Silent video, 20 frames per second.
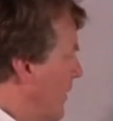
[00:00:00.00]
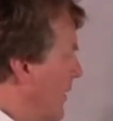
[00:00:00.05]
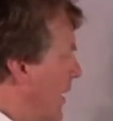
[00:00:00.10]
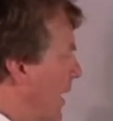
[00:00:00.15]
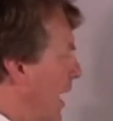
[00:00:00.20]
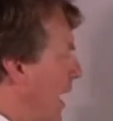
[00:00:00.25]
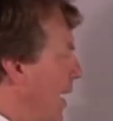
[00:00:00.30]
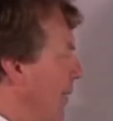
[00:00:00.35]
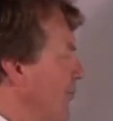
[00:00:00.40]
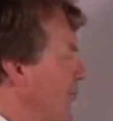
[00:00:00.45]

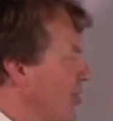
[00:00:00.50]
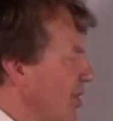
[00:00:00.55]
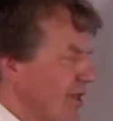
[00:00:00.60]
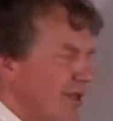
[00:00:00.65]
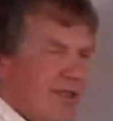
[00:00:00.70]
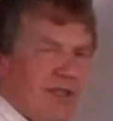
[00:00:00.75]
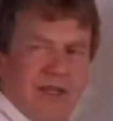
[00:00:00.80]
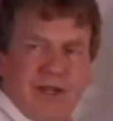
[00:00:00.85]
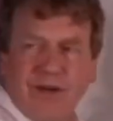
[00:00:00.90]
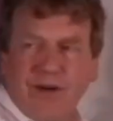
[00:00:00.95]

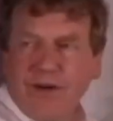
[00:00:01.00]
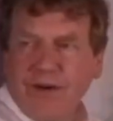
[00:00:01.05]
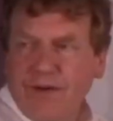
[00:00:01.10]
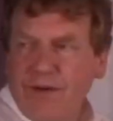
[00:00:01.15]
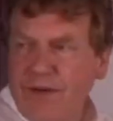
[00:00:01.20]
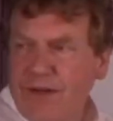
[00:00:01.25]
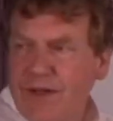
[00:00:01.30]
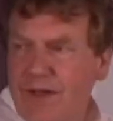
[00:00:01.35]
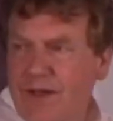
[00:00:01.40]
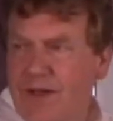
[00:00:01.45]
objects here,
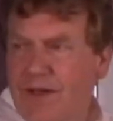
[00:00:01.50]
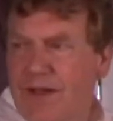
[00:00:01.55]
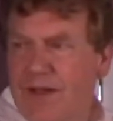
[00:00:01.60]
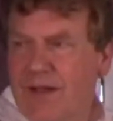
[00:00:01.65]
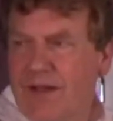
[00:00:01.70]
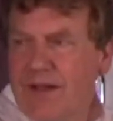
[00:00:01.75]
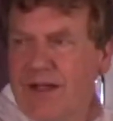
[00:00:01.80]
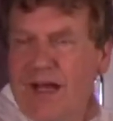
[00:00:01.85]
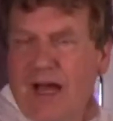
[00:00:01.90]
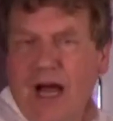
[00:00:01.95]

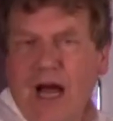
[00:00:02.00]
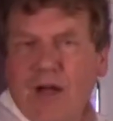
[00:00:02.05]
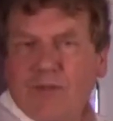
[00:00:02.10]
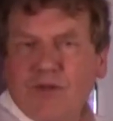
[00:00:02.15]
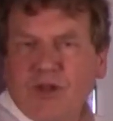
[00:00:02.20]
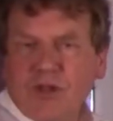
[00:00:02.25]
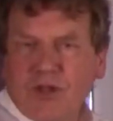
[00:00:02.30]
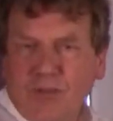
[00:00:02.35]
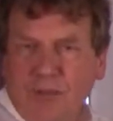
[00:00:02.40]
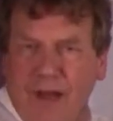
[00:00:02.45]

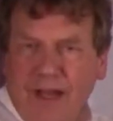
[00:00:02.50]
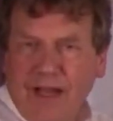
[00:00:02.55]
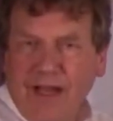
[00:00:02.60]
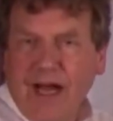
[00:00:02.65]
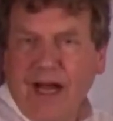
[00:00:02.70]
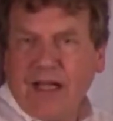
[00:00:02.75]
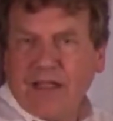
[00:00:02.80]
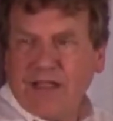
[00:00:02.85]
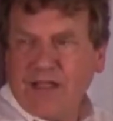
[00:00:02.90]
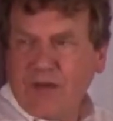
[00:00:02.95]
objects by
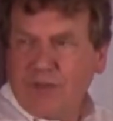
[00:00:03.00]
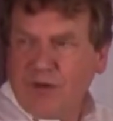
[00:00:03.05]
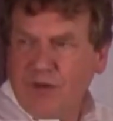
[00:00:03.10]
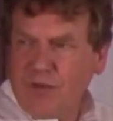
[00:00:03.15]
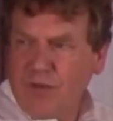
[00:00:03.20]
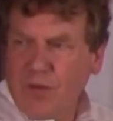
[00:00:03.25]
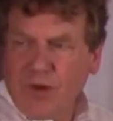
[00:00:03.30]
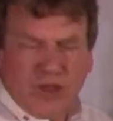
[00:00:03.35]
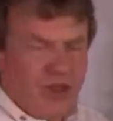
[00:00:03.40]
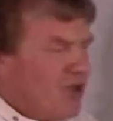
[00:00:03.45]
concept of
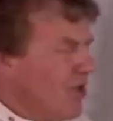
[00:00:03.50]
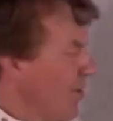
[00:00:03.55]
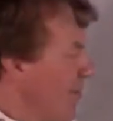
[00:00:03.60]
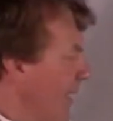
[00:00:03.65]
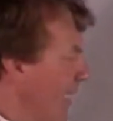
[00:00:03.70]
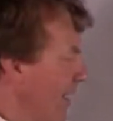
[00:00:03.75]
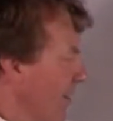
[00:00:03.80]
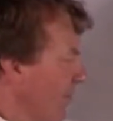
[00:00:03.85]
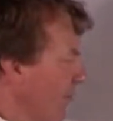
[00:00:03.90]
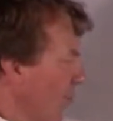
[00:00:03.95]
which the
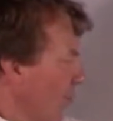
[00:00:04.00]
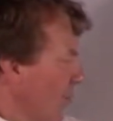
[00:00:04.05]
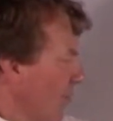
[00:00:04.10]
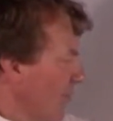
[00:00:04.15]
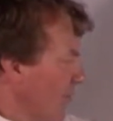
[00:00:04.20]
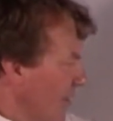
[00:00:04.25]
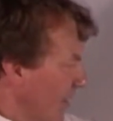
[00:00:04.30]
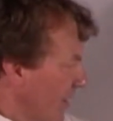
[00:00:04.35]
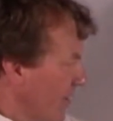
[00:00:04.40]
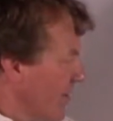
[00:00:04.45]
manifold of
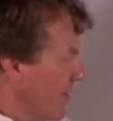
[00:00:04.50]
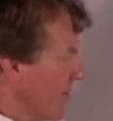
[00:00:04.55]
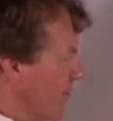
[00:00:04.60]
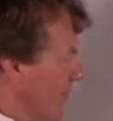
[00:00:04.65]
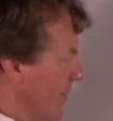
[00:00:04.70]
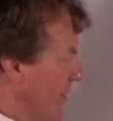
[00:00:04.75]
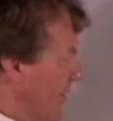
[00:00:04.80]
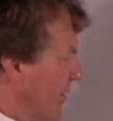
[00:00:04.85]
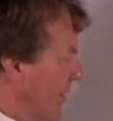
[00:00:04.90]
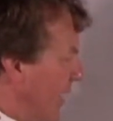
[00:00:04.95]
sense has
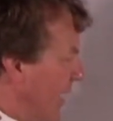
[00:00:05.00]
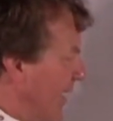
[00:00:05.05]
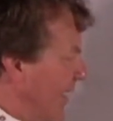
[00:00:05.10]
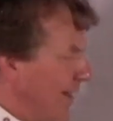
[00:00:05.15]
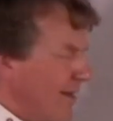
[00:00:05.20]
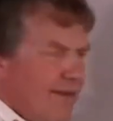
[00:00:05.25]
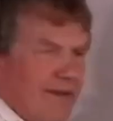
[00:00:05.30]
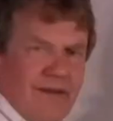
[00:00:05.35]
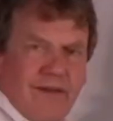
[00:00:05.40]
been united,